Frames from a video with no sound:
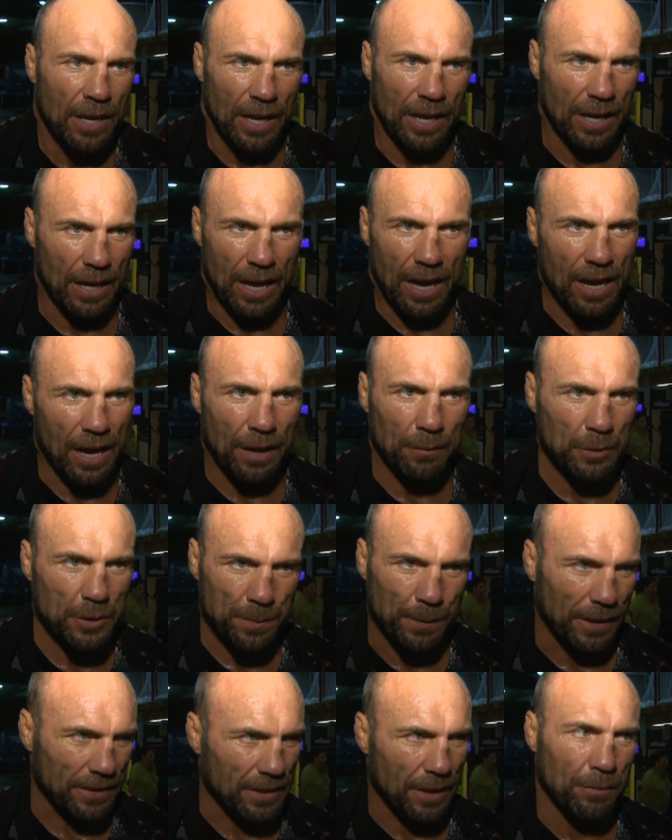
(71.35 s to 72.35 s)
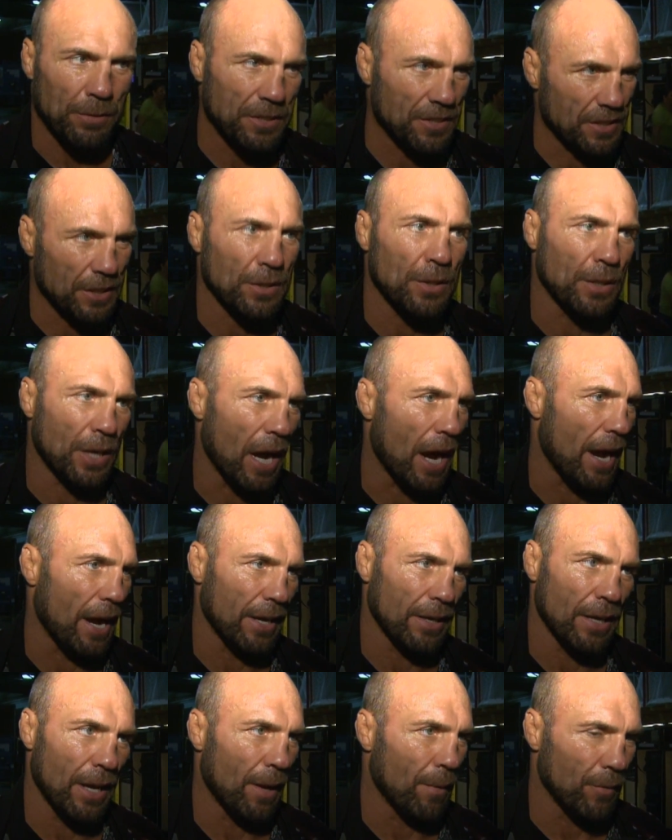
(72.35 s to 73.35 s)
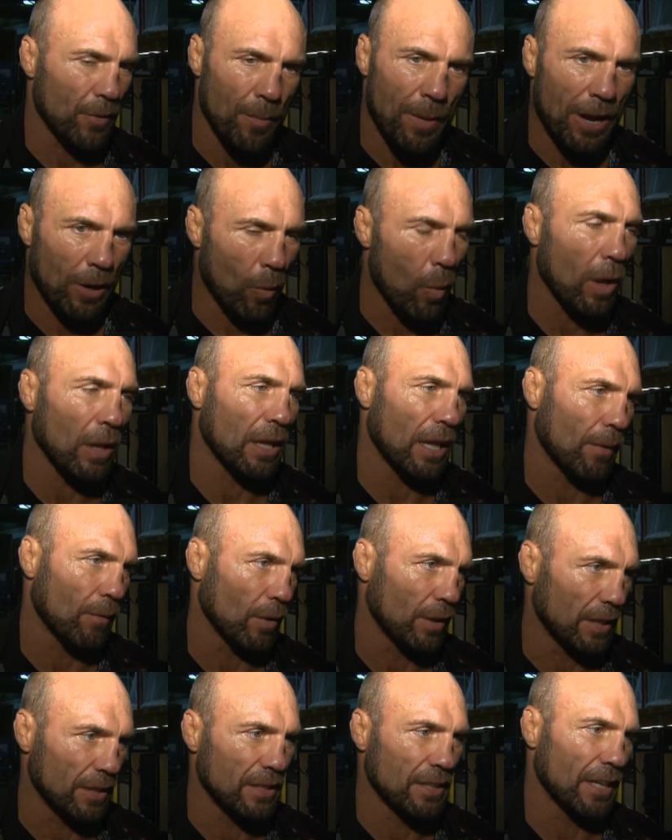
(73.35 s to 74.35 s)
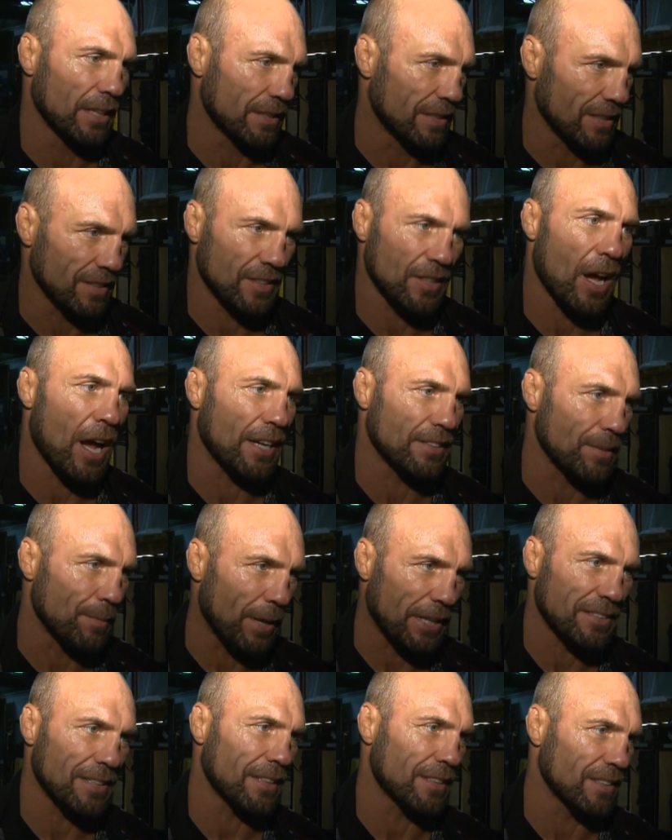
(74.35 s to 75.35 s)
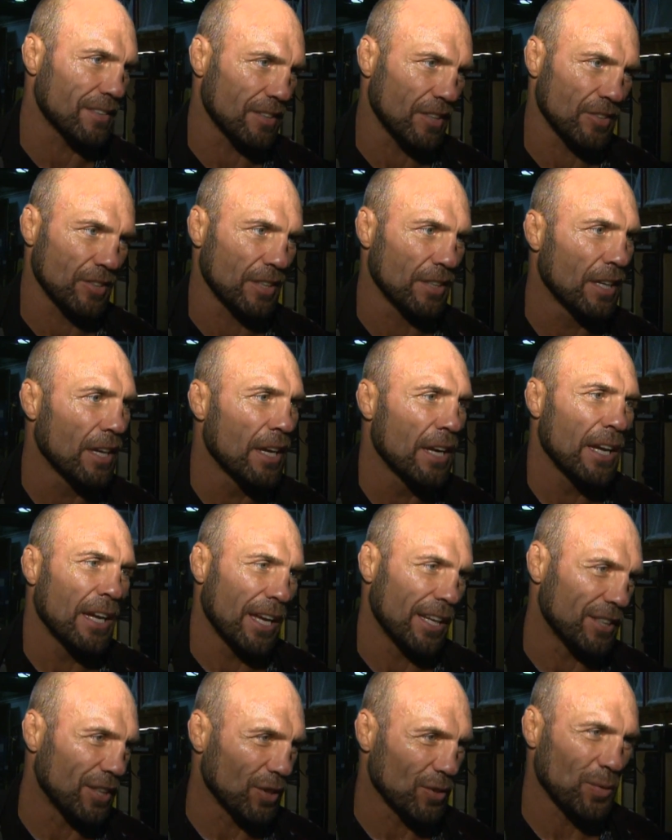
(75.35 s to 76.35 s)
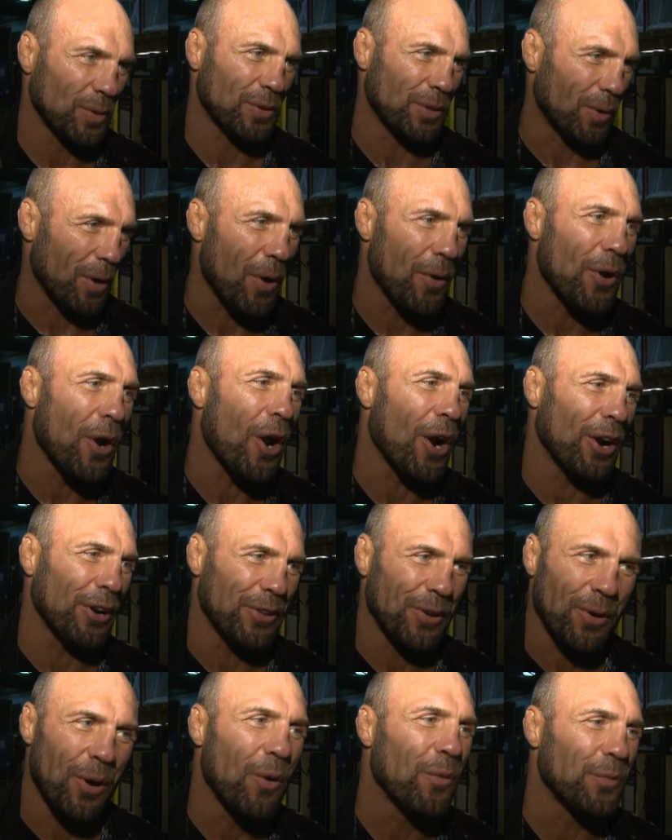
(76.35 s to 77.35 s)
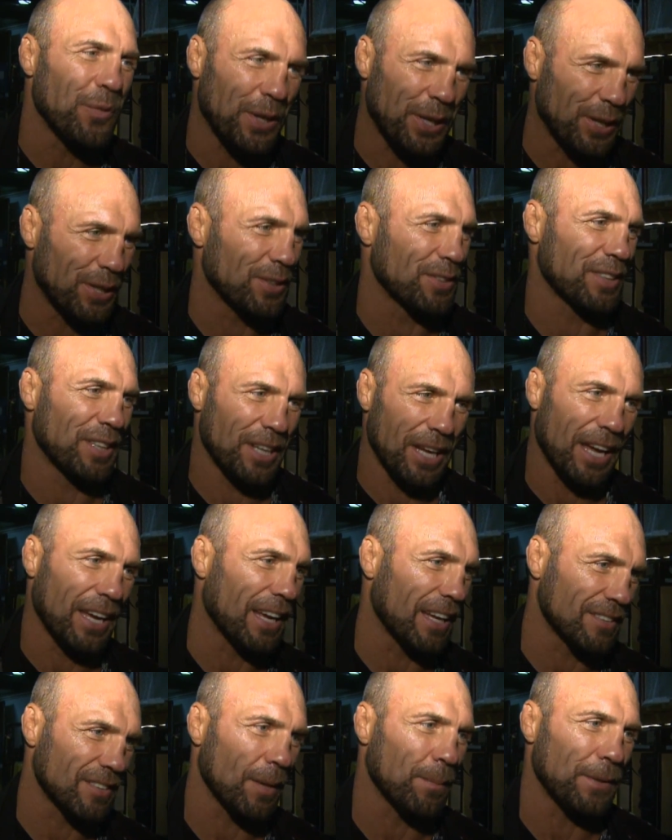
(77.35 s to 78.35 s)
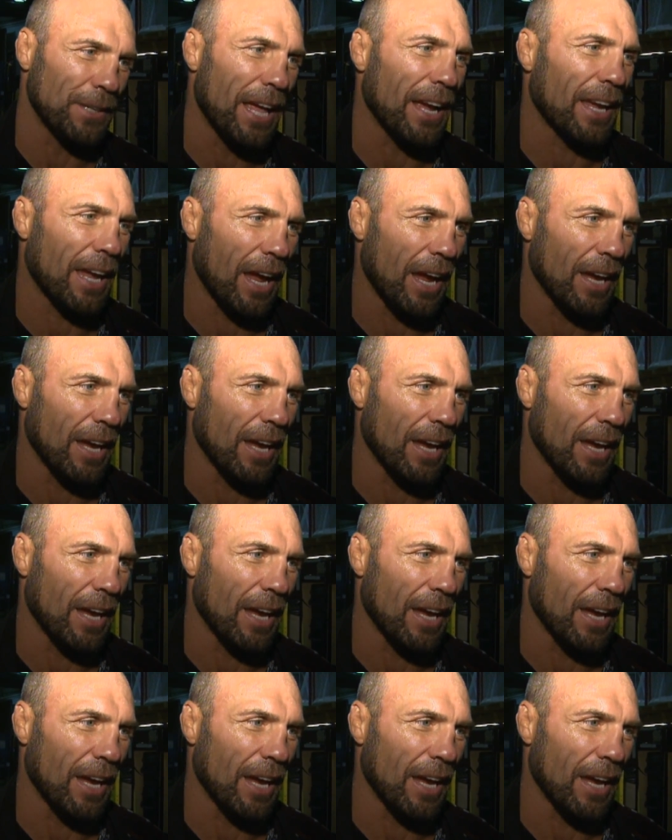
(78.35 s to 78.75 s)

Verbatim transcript: And I, I respect every single guy, no matter what level, that, that decides and makes that decision and deals with their own heart and their own fear and gets up in that